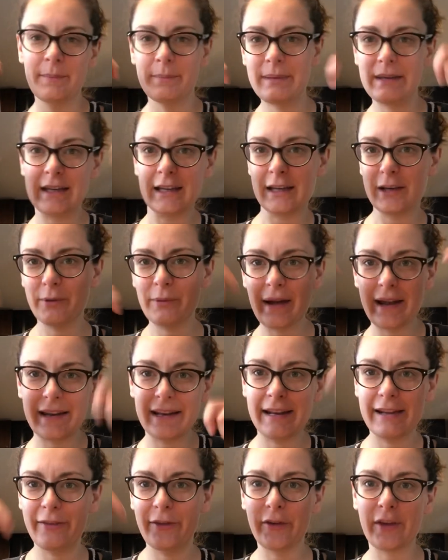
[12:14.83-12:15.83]
be getting
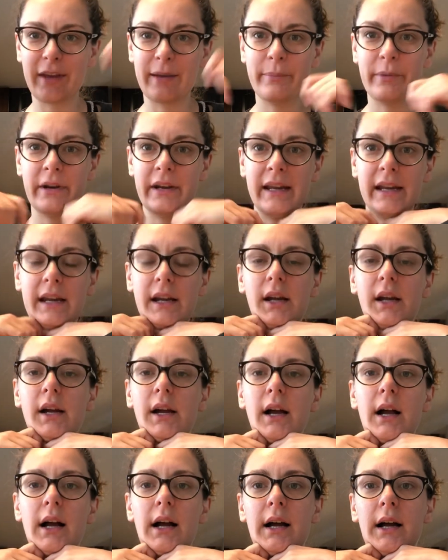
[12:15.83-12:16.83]
ready and looking pretty.
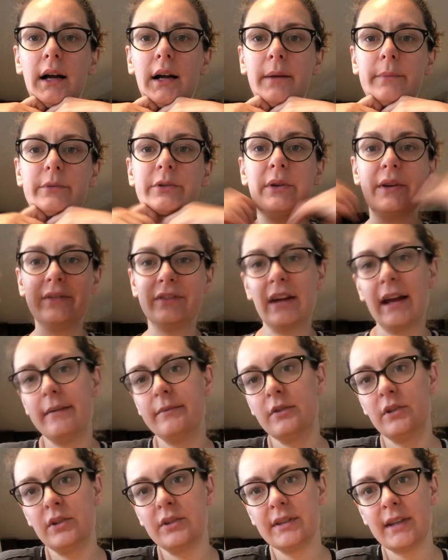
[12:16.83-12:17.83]
So I have
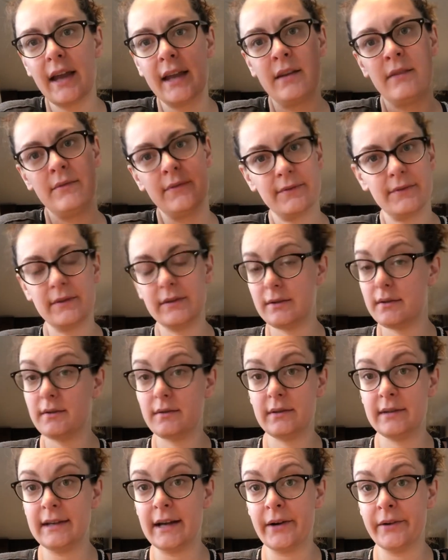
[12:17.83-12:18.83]
time to just kind of
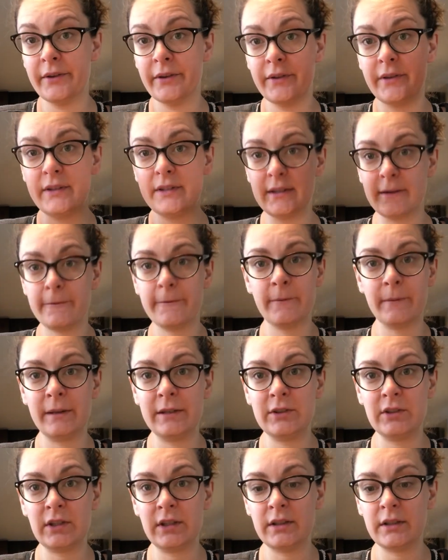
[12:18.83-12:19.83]
download this
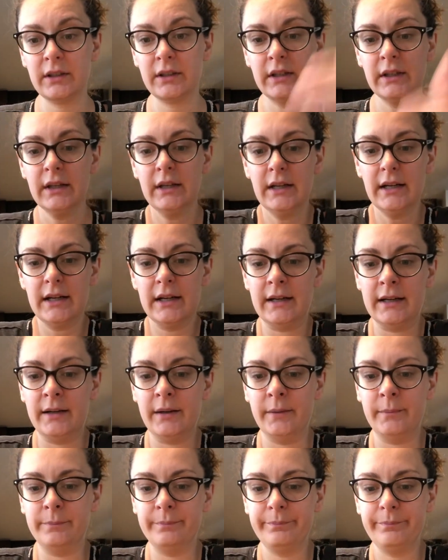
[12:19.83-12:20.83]
information
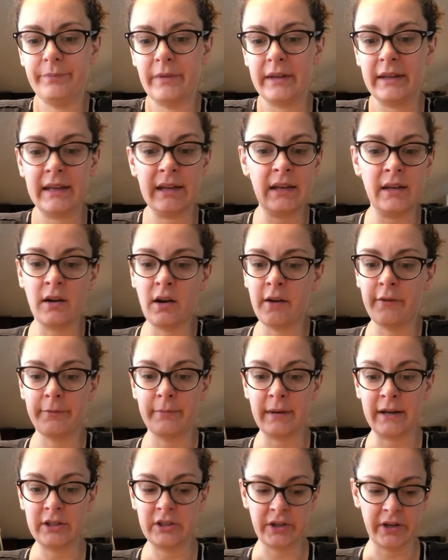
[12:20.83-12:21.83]
and get it off
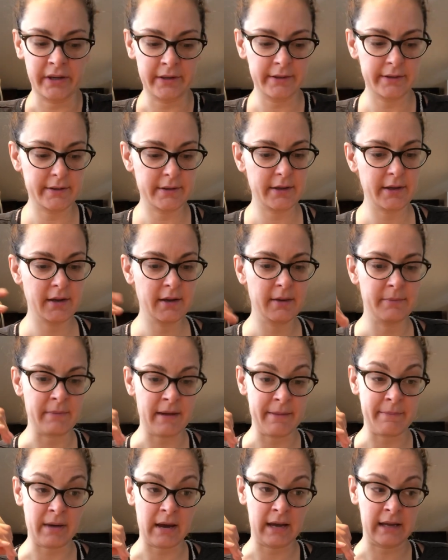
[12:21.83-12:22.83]
my chest,
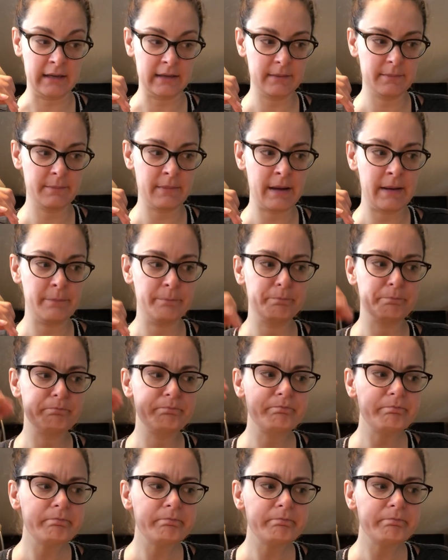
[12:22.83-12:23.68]
my mind. But